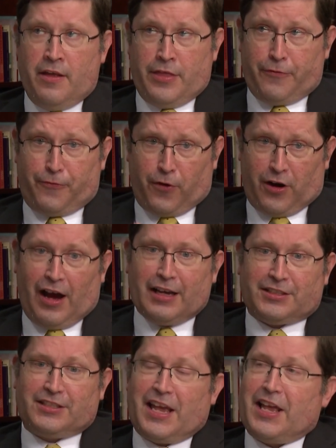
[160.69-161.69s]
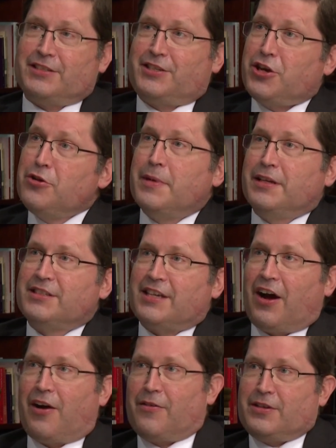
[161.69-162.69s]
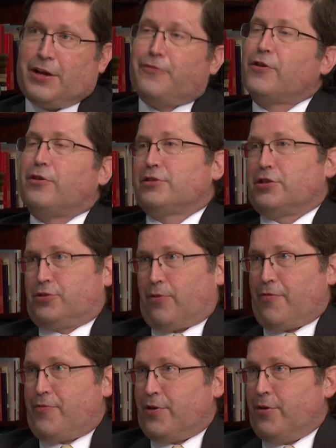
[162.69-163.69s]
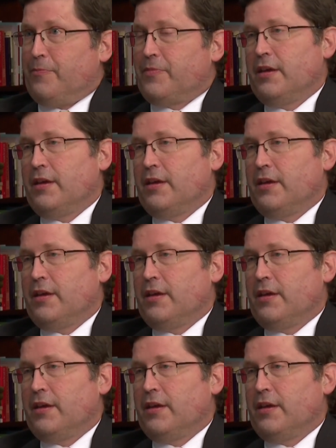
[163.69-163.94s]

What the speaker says: that for us as humans are difficult to sort through.